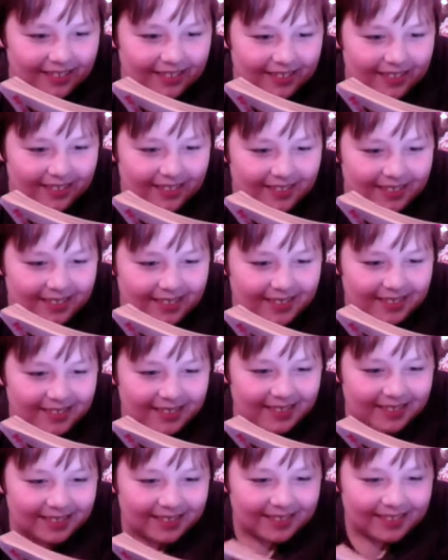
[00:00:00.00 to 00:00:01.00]

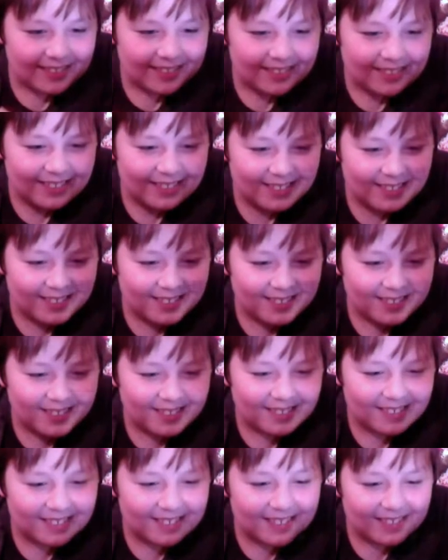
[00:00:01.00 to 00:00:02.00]

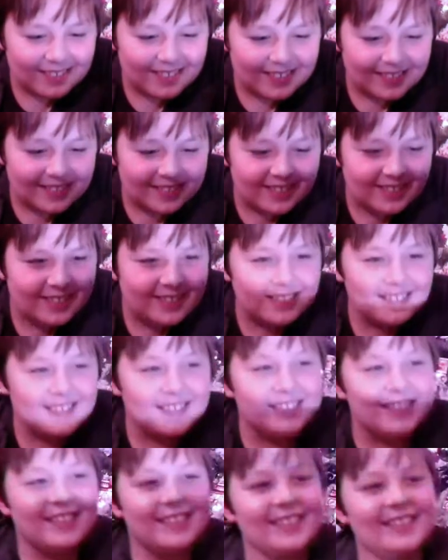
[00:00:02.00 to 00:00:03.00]

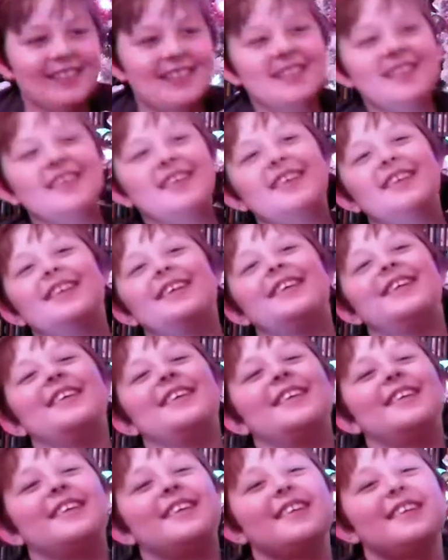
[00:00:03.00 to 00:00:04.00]

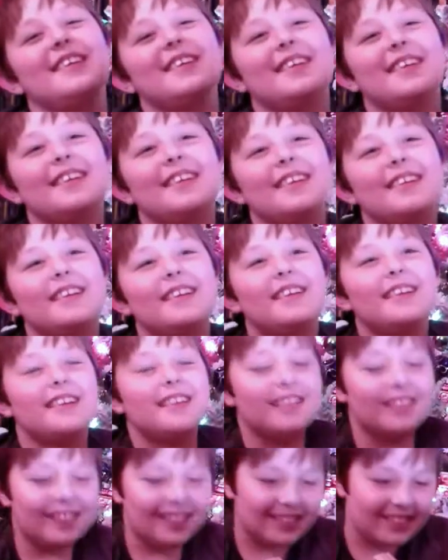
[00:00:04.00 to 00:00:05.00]

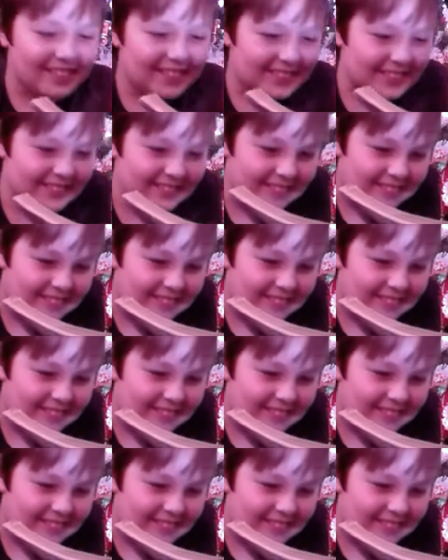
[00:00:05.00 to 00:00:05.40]
(silent)